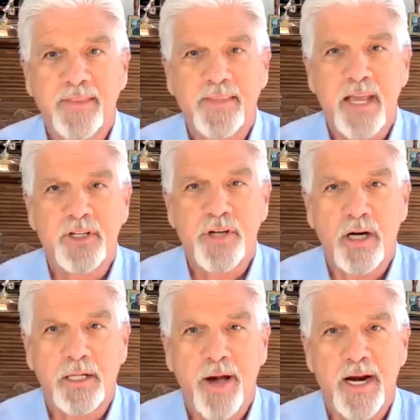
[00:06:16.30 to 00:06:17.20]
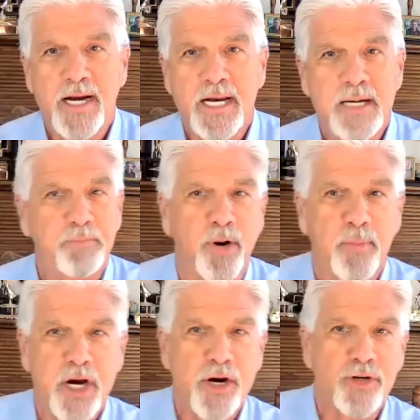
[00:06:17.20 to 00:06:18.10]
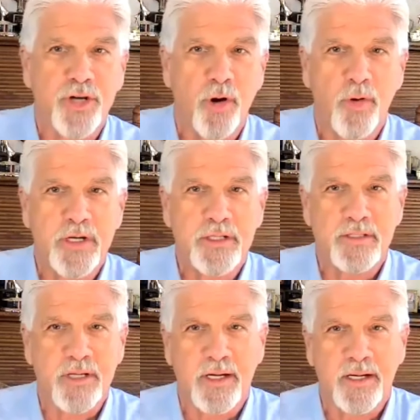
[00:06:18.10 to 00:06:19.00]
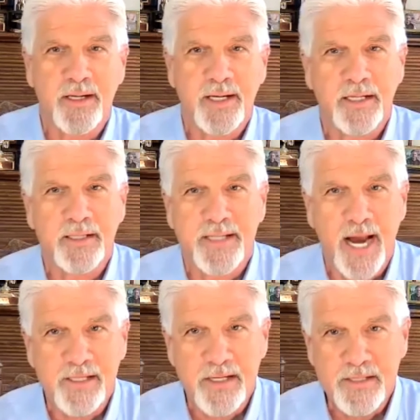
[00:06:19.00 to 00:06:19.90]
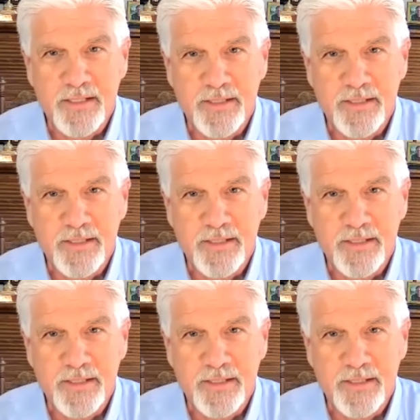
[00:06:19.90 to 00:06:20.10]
you talked about any premiere showings in Texas?